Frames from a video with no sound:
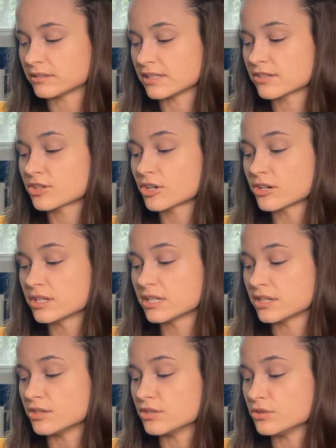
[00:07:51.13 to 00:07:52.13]
It's turning a
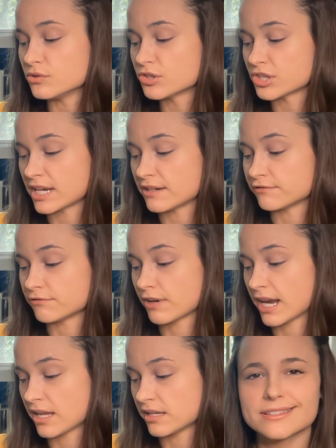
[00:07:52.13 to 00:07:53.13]
new shade of
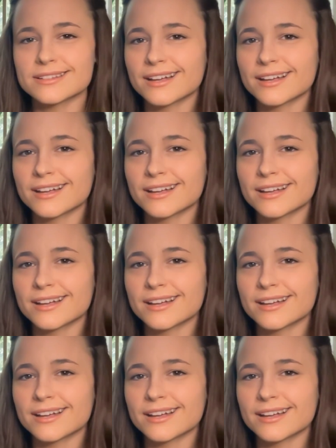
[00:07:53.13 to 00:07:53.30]
red.